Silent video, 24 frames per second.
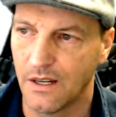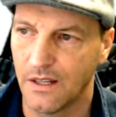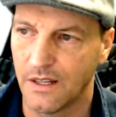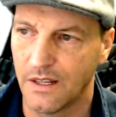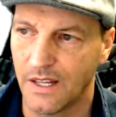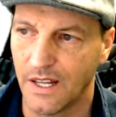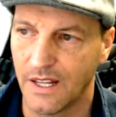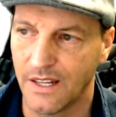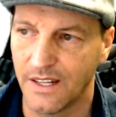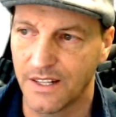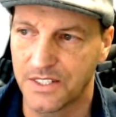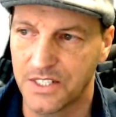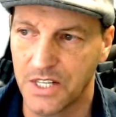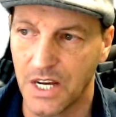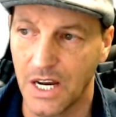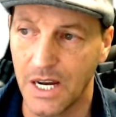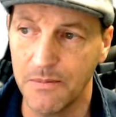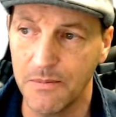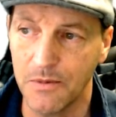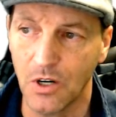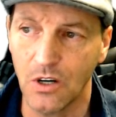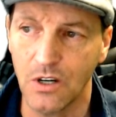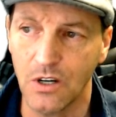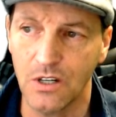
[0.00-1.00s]
then the time
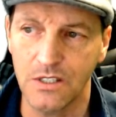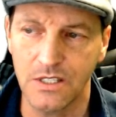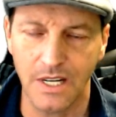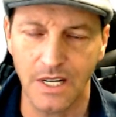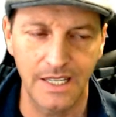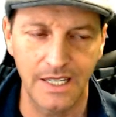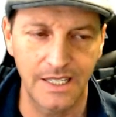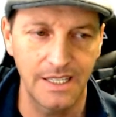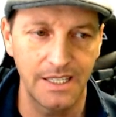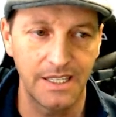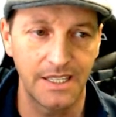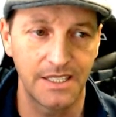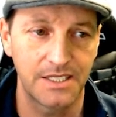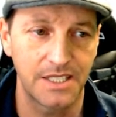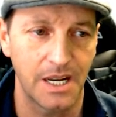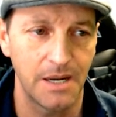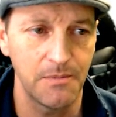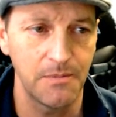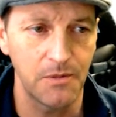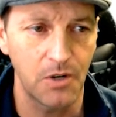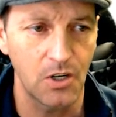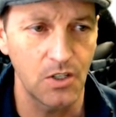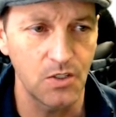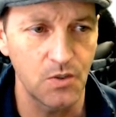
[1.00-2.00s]
cards, I did a time
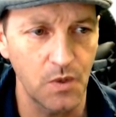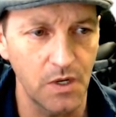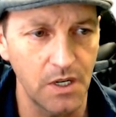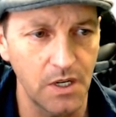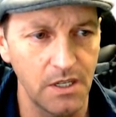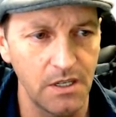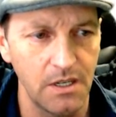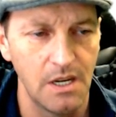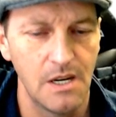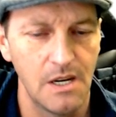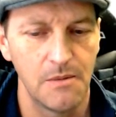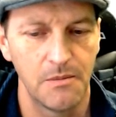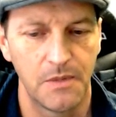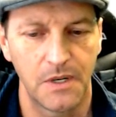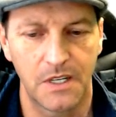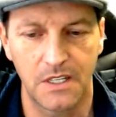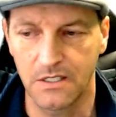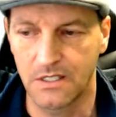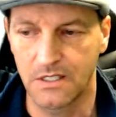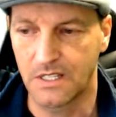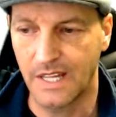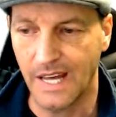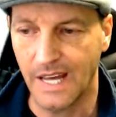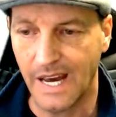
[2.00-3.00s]
cards one because
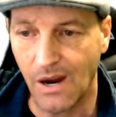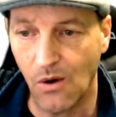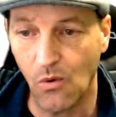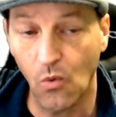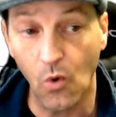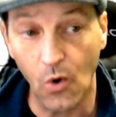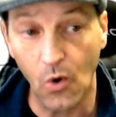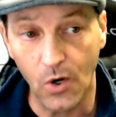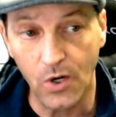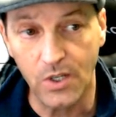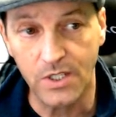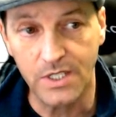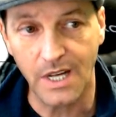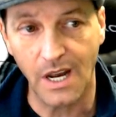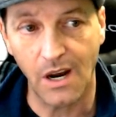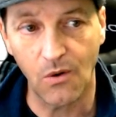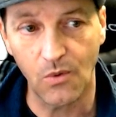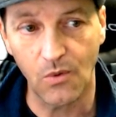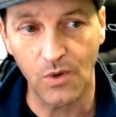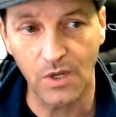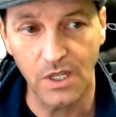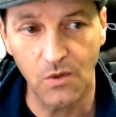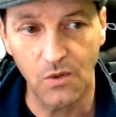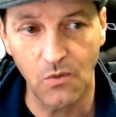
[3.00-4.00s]
that works out
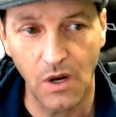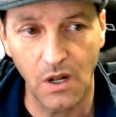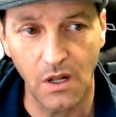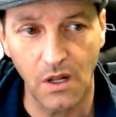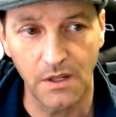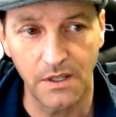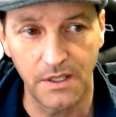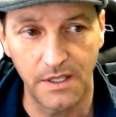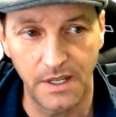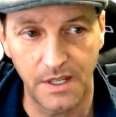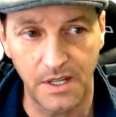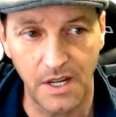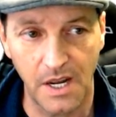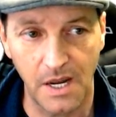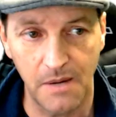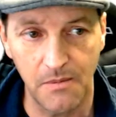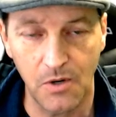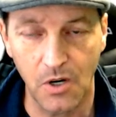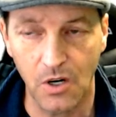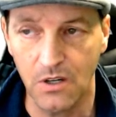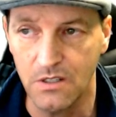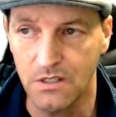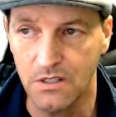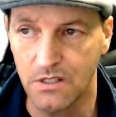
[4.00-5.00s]
really well, and the time
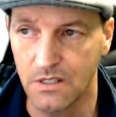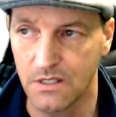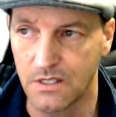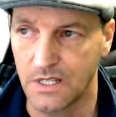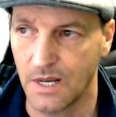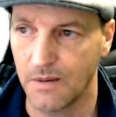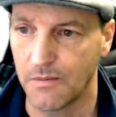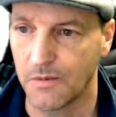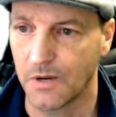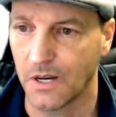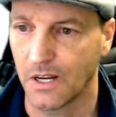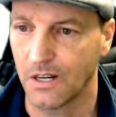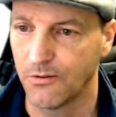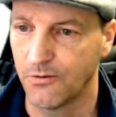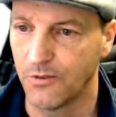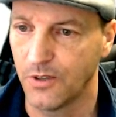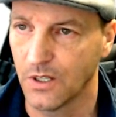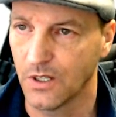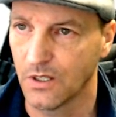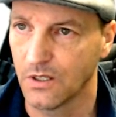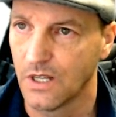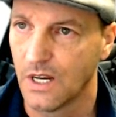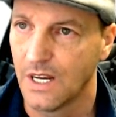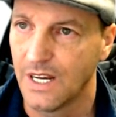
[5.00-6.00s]
cards, the same kind of
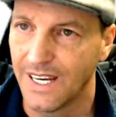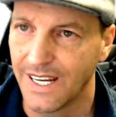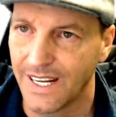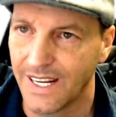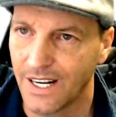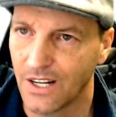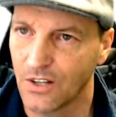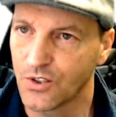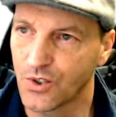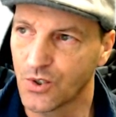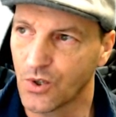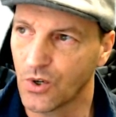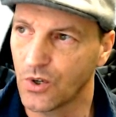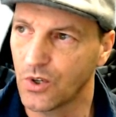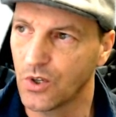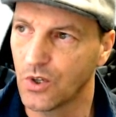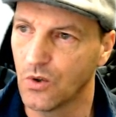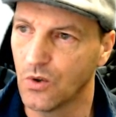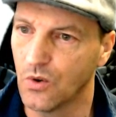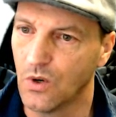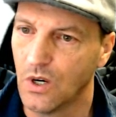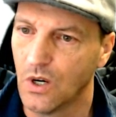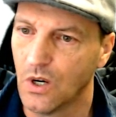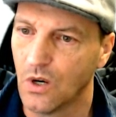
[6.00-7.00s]
field. And I'll show
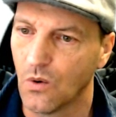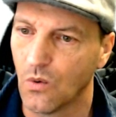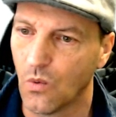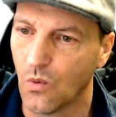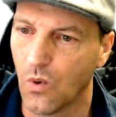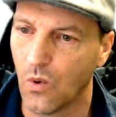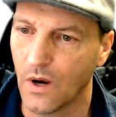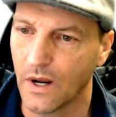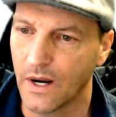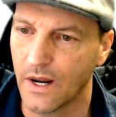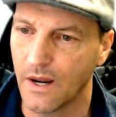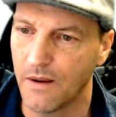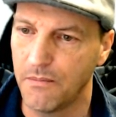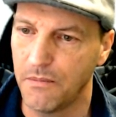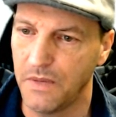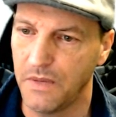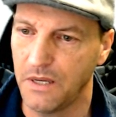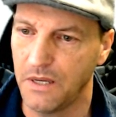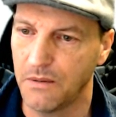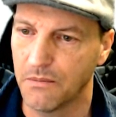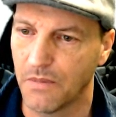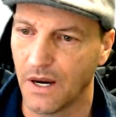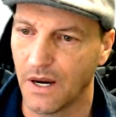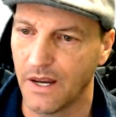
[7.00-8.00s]
you what I
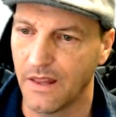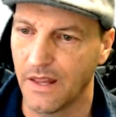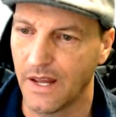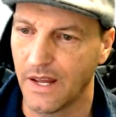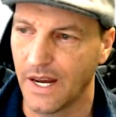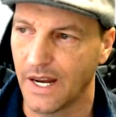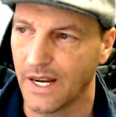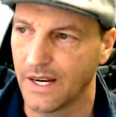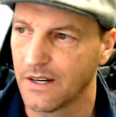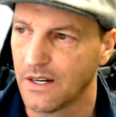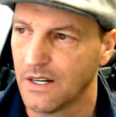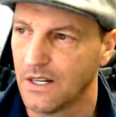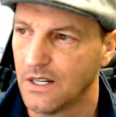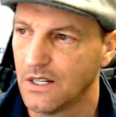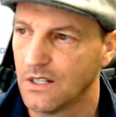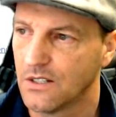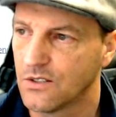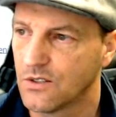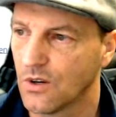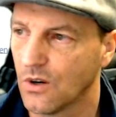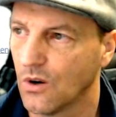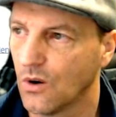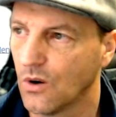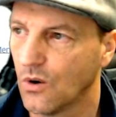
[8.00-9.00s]
mean by that.
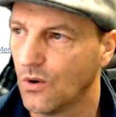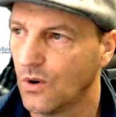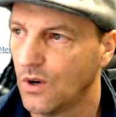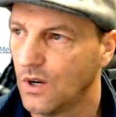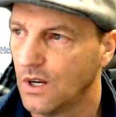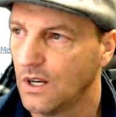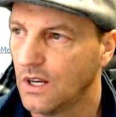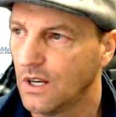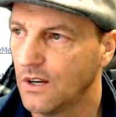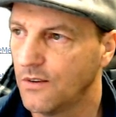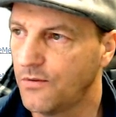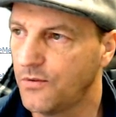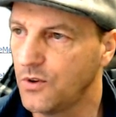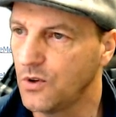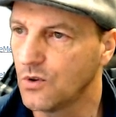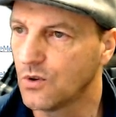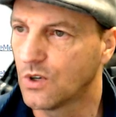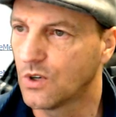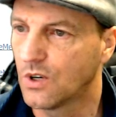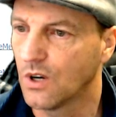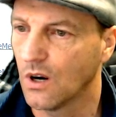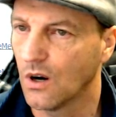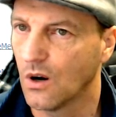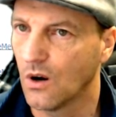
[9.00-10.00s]
So if
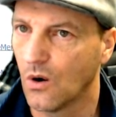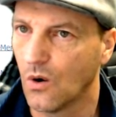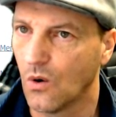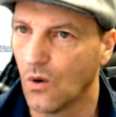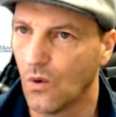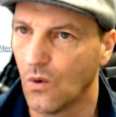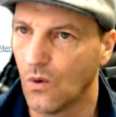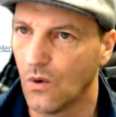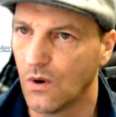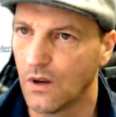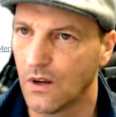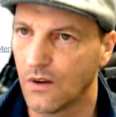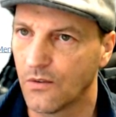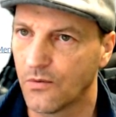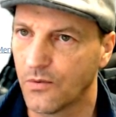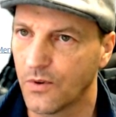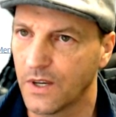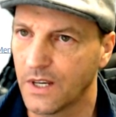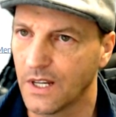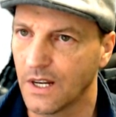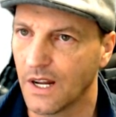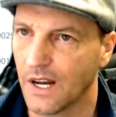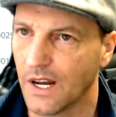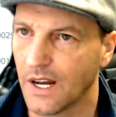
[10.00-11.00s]
we
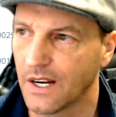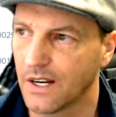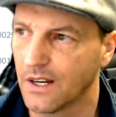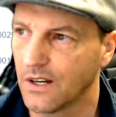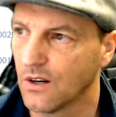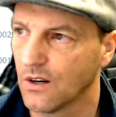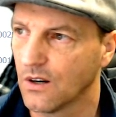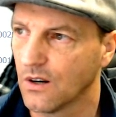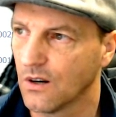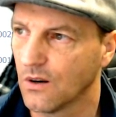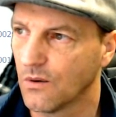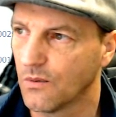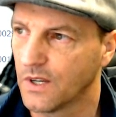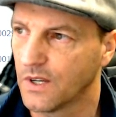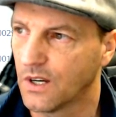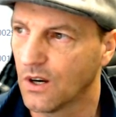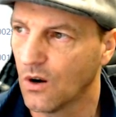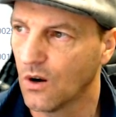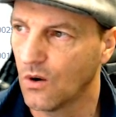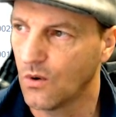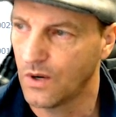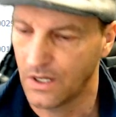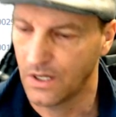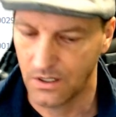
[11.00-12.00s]
get out of here and we
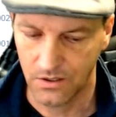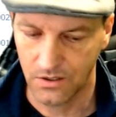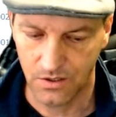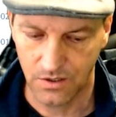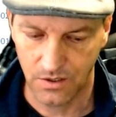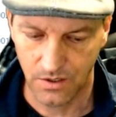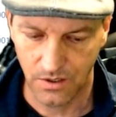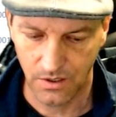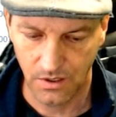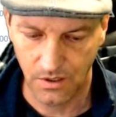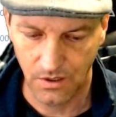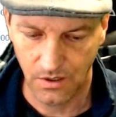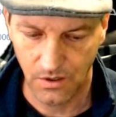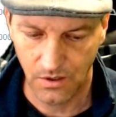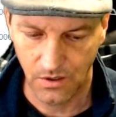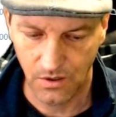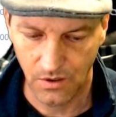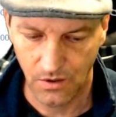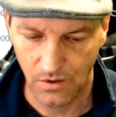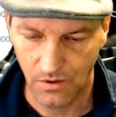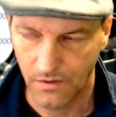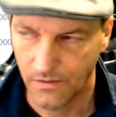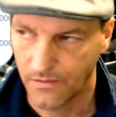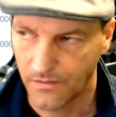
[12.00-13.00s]
go into